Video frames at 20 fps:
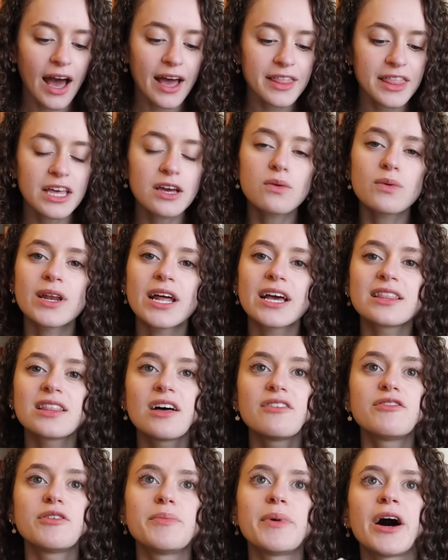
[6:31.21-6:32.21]
I think what I
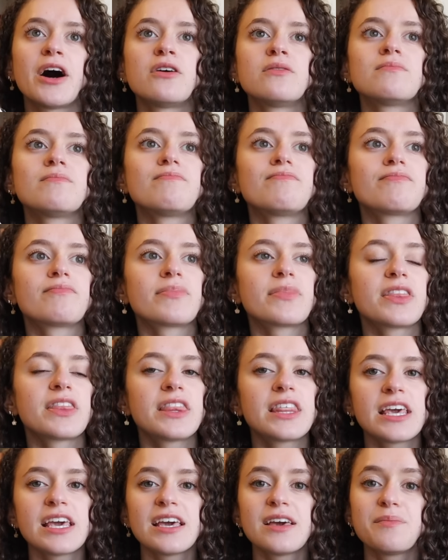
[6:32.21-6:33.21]
love about
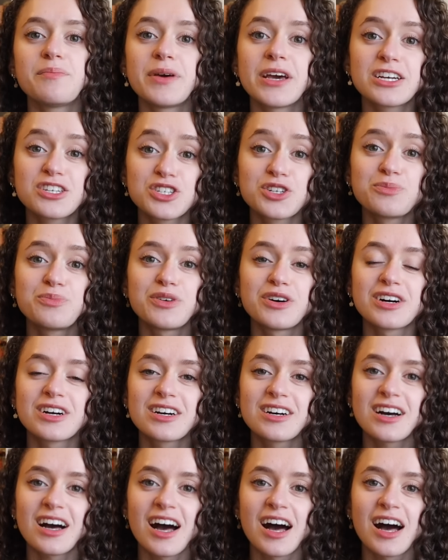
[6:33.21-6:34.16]
the picture book,